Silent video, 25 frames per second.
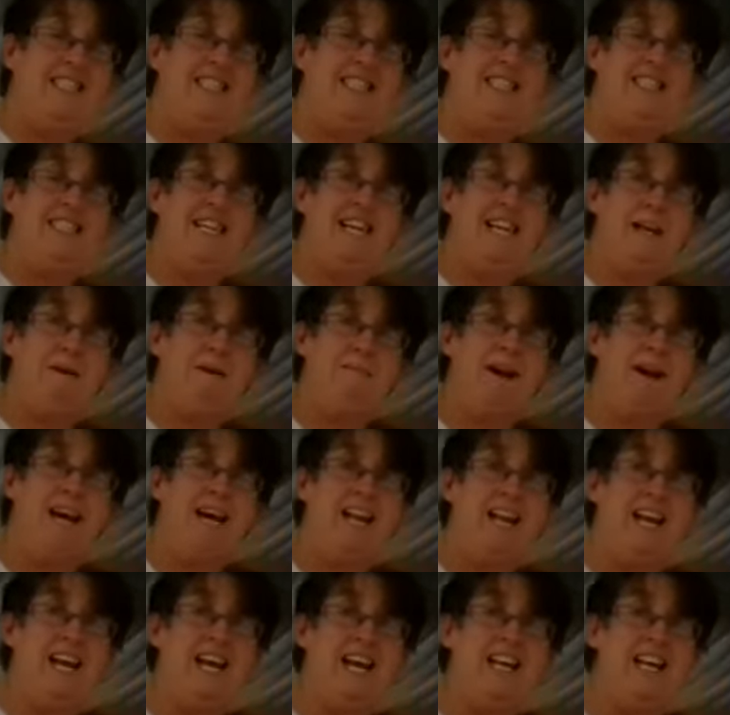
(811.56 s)

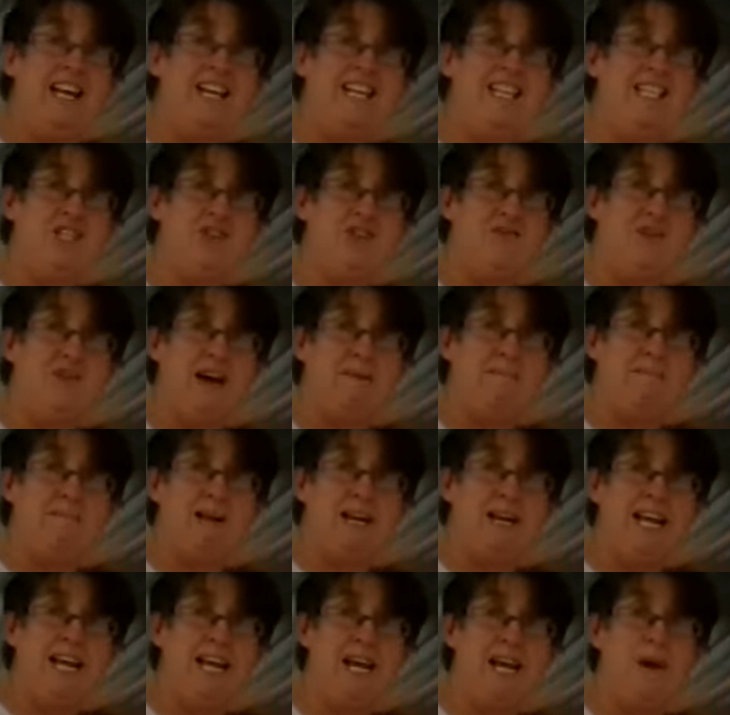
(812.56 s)
Stickman and his
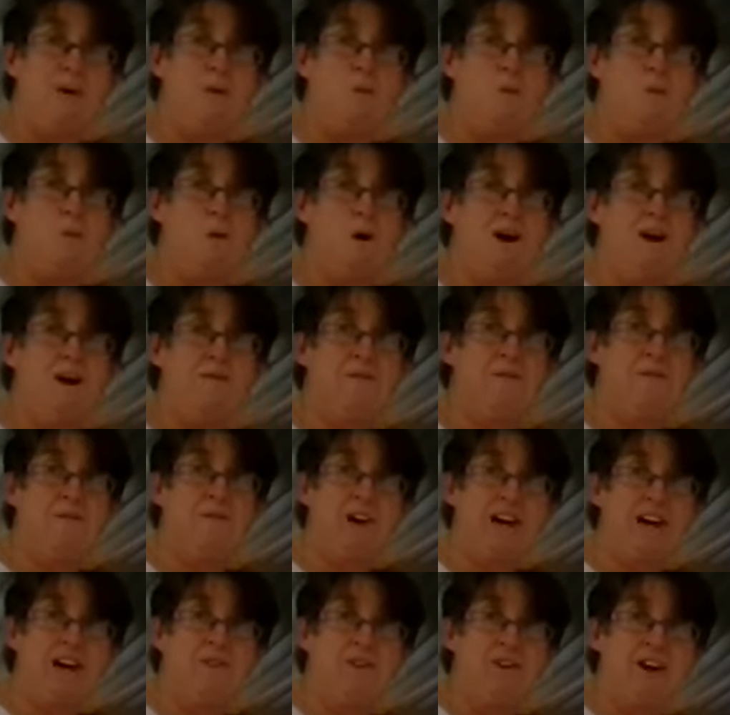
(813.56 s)
family were
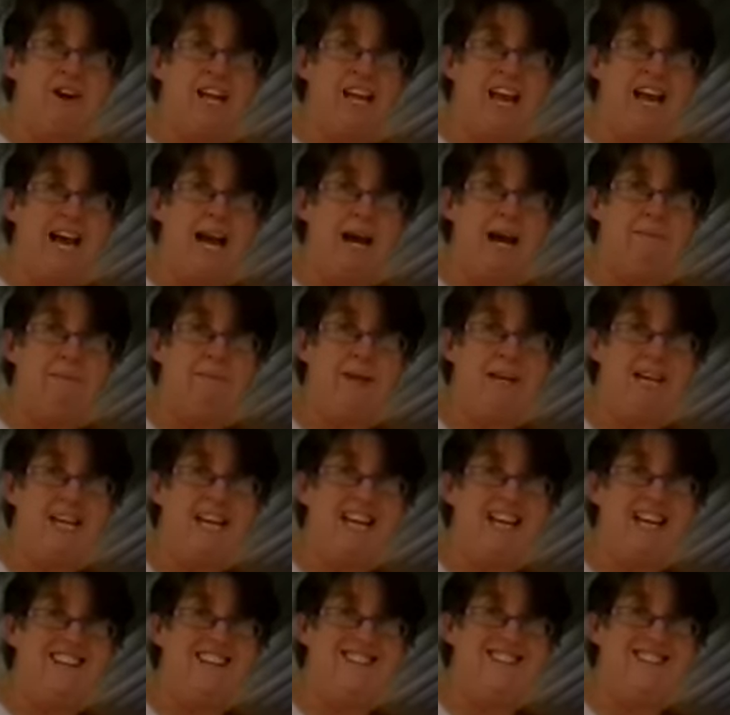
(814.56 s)
very happy.